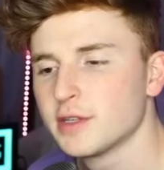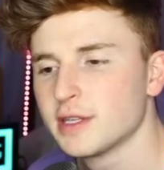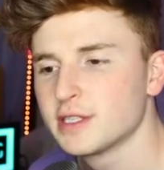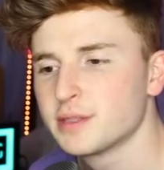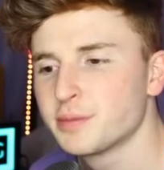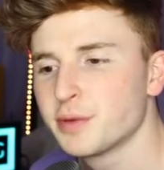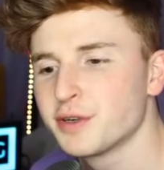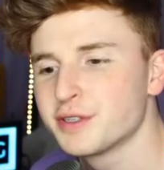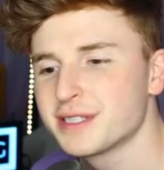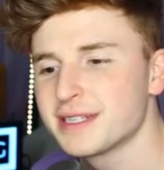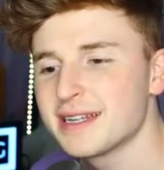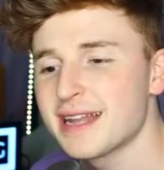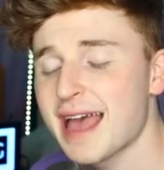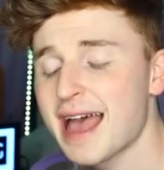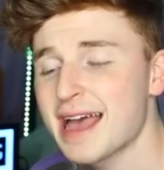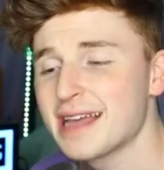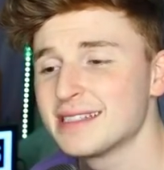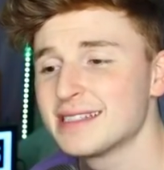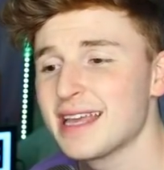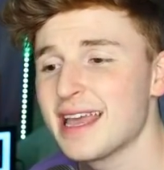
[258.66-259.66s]
So this person
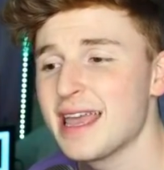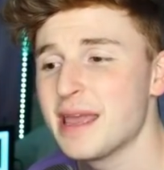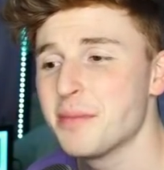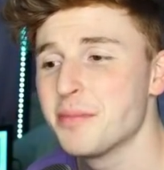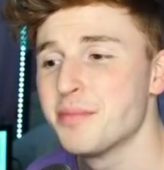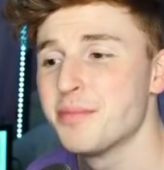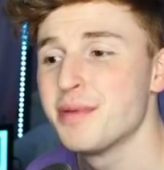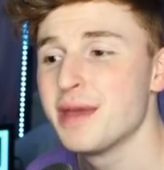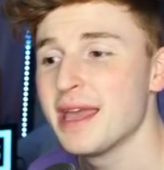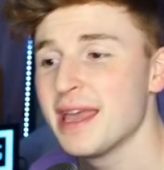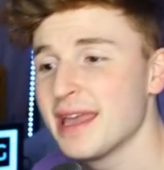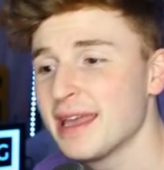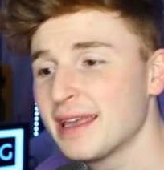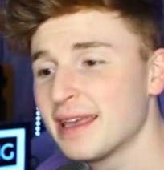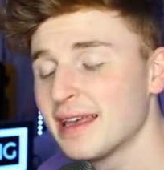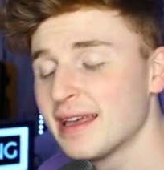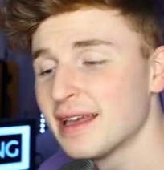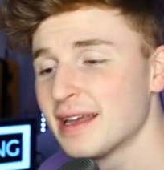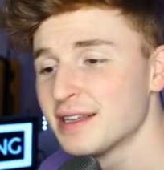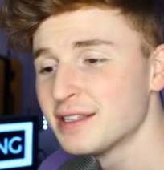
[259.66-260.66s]
has a
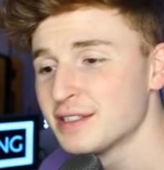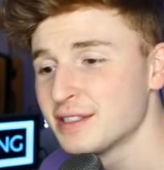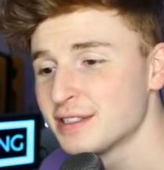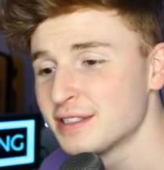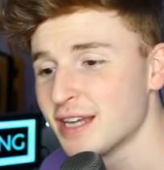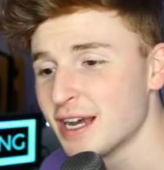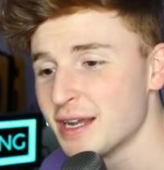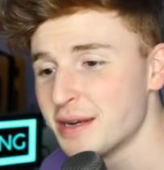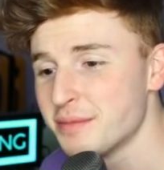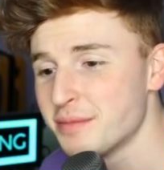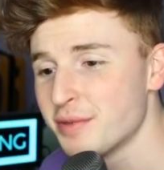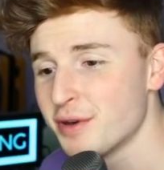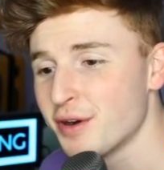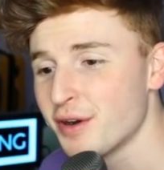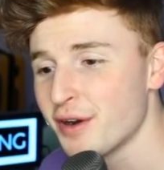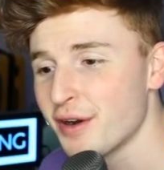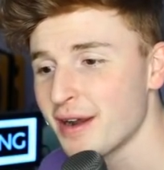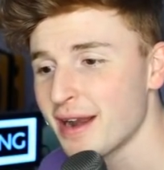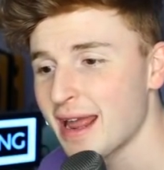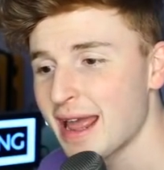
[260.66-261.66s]
big
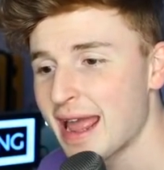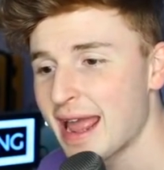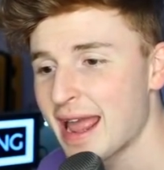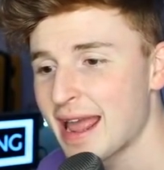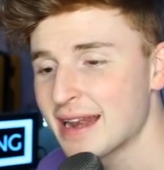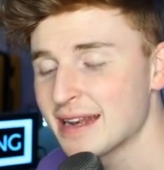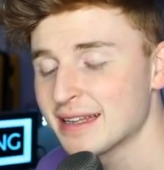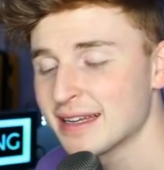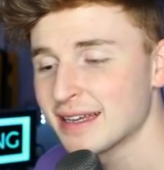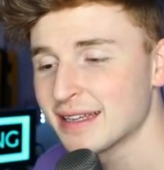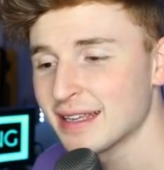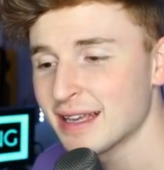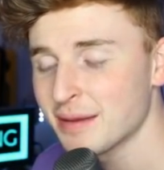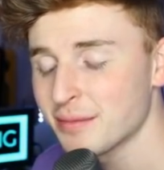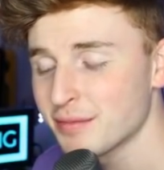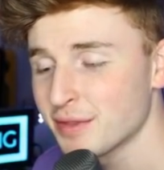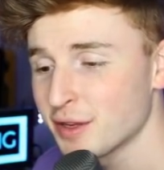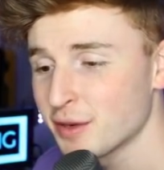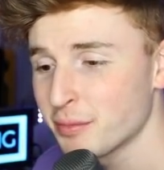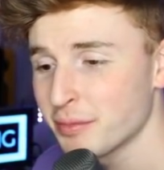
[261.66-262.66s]
sunburn, and uh,
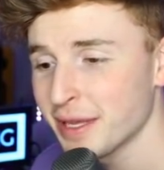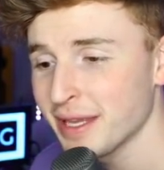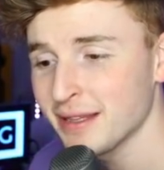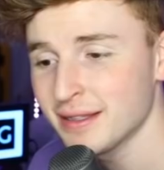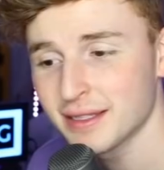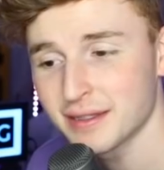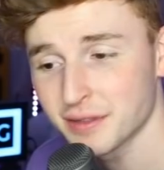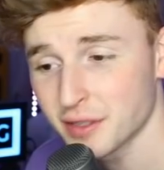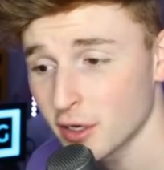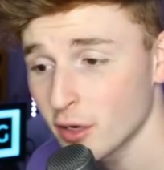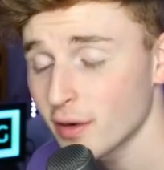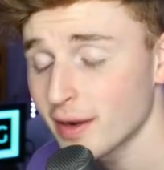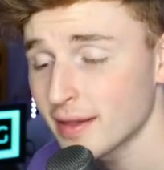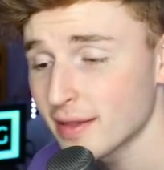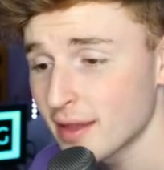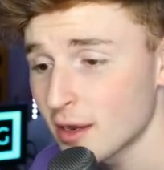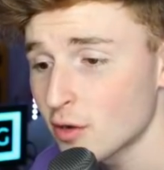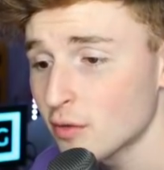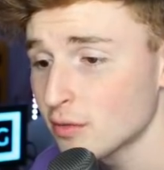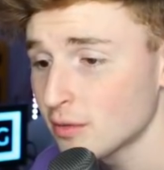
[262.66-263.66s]
yep, they're peeling. They're,
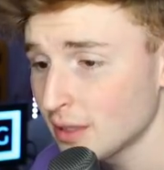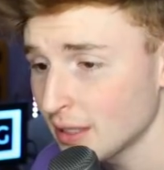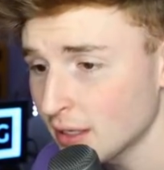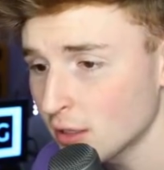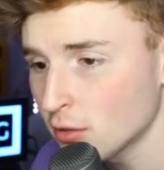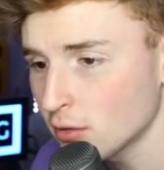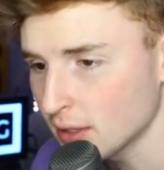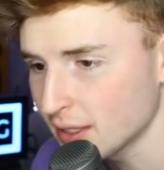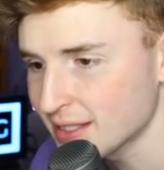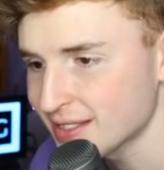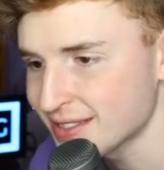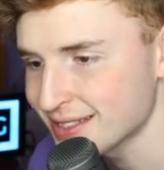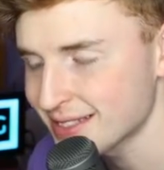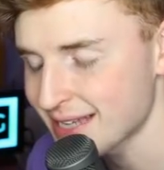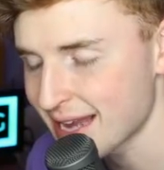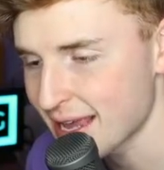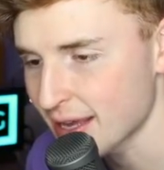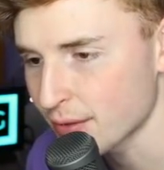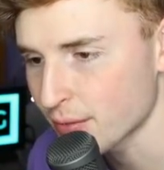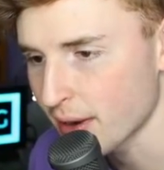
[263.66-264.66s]
they're literally a
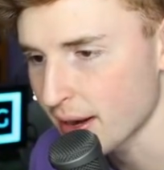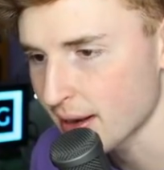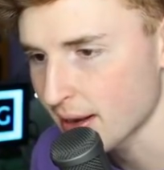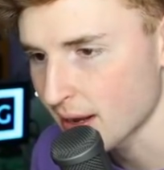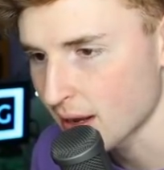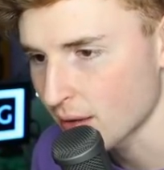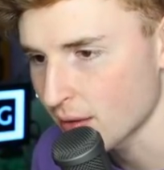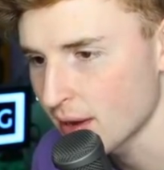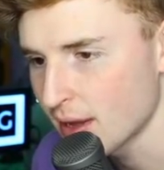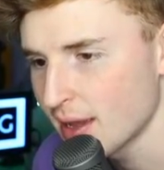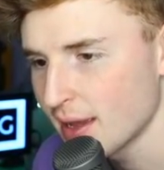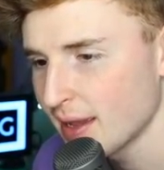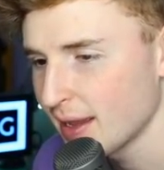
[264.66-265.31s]
snake right now.